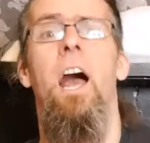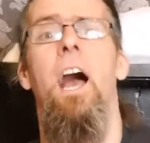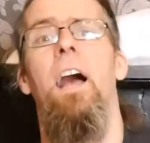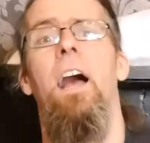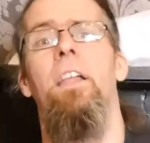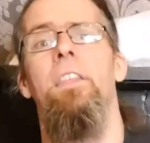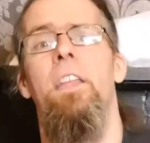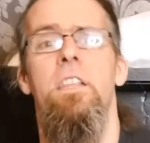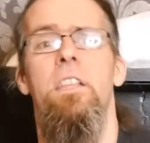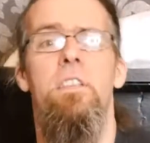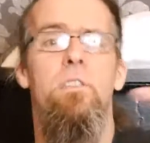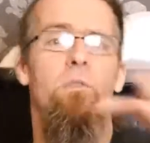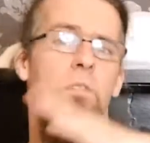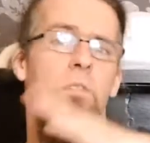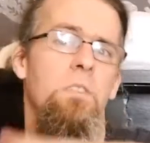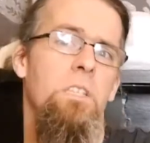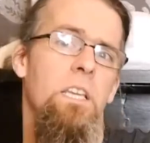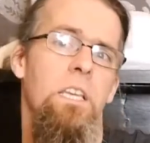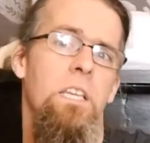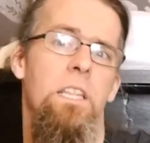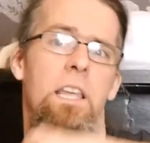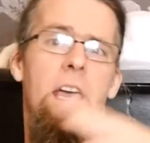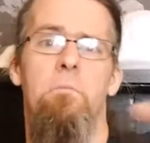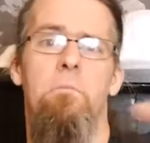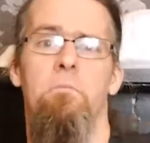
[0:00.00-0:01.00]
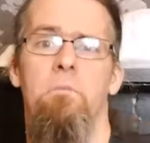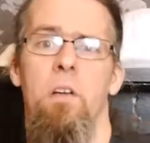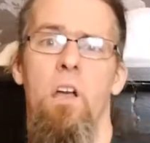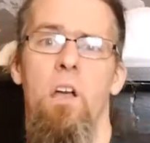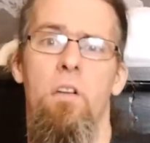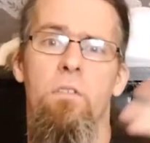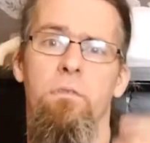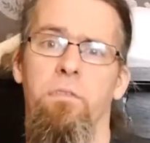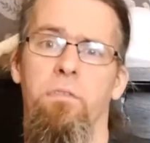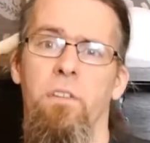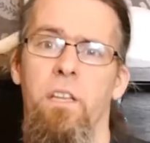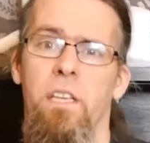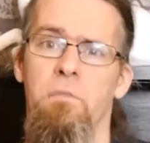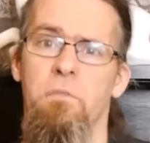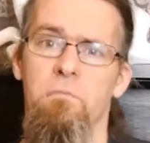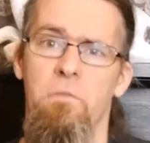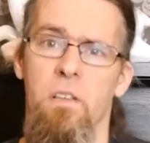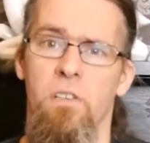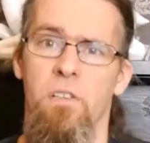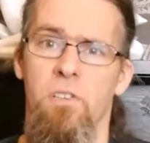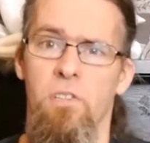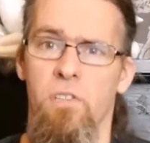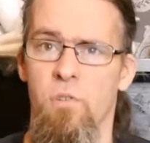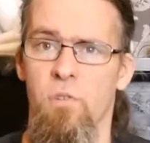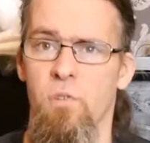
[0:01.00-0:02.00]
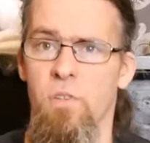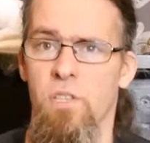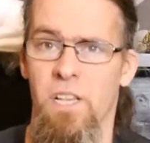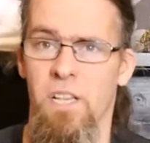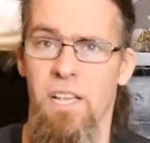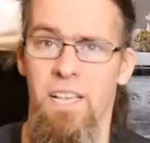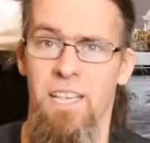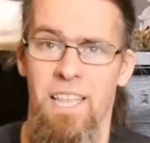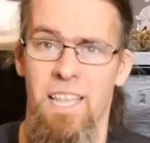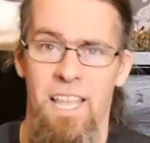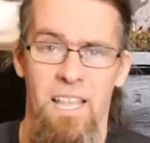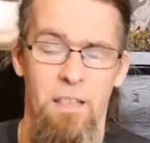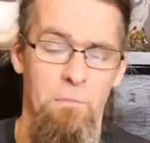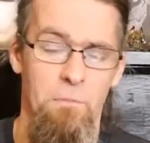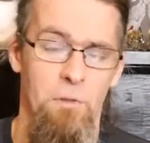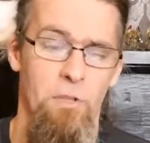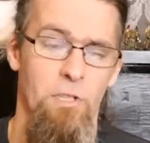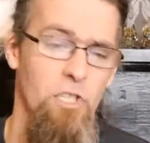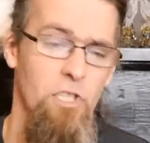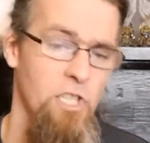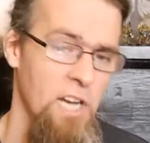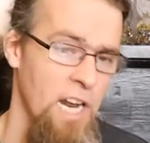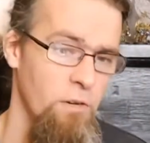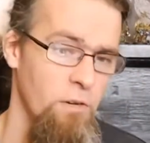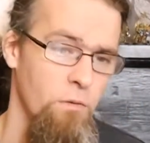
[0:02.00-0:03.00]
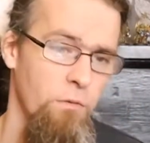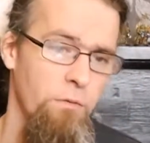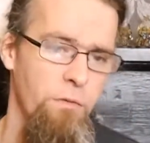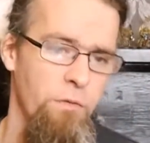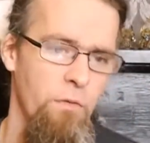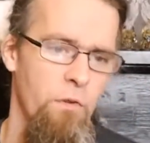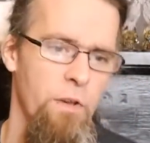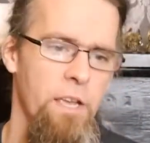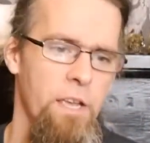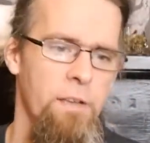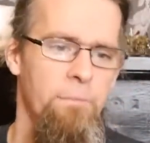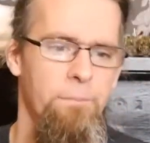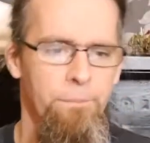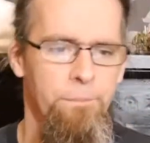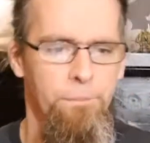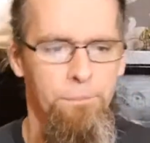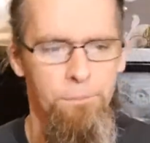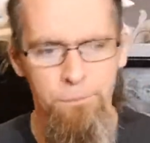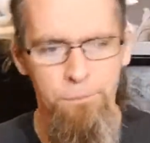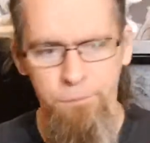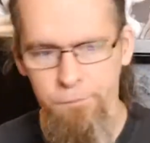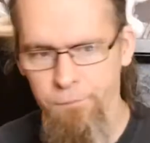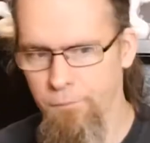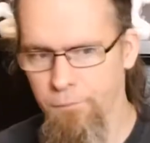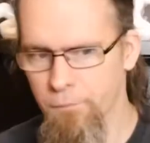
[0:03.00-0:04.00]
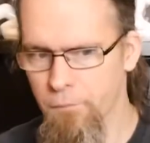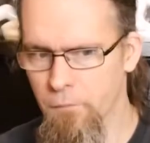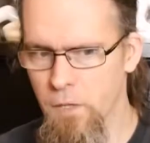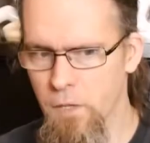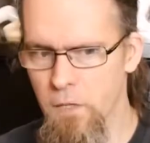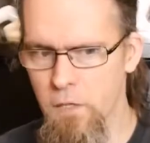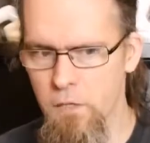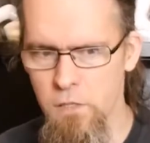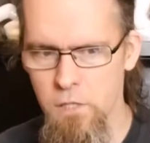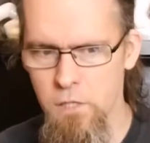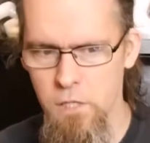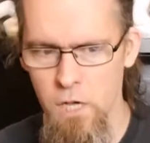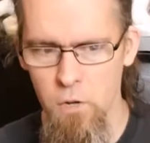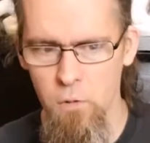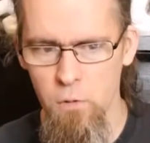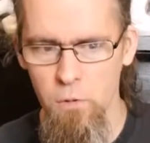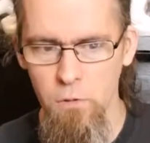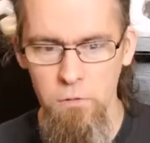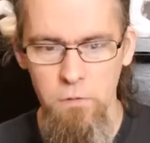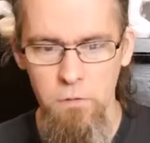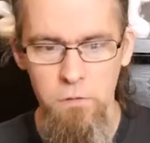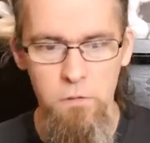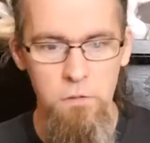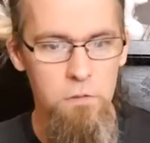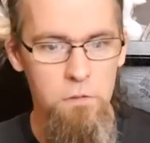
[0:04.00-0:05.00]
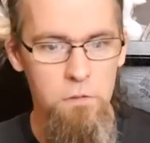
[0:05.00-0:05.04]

And then you'll see them hopefully as soon as I can get them on the channel for you. So